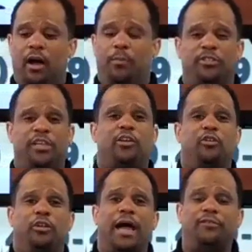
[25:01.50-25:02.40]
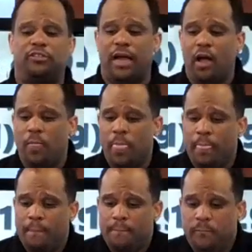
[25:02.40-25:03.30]
particular lifestyle,
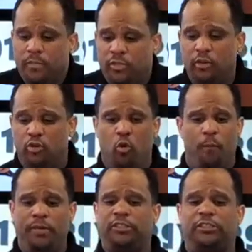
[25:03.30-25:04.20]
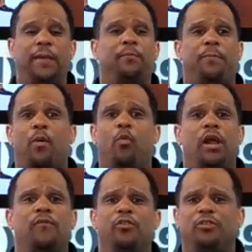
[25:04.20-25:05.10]
then you will be shaped by
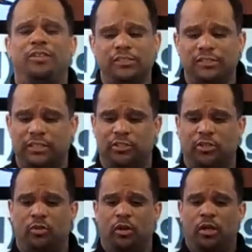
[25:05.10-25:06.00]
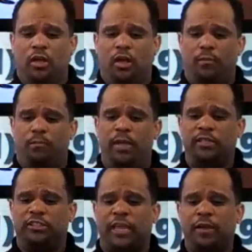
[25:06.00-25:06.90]
whatever you're listening to. Being
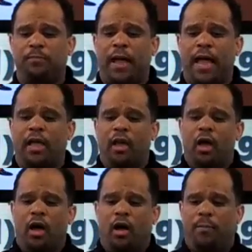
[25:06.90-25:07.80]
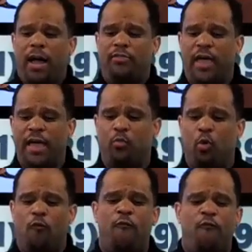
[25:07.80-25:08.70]
shaped by by that will
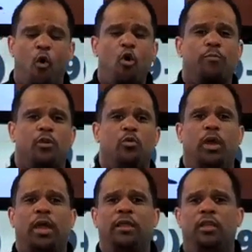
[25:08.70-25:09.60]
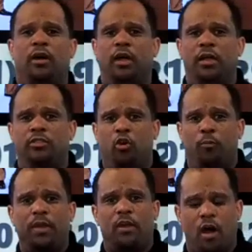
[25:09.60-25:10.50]
form you in your
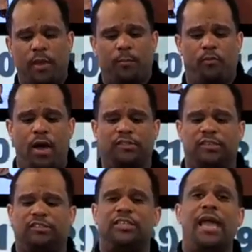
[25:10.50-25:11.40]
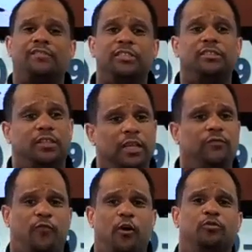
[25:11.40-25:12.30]
becoming process. Yes, indeed,
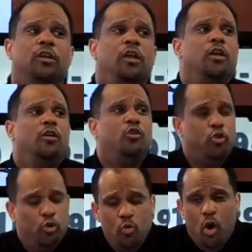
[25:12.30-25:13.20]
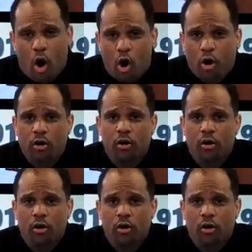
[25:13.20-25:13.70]
folks, you are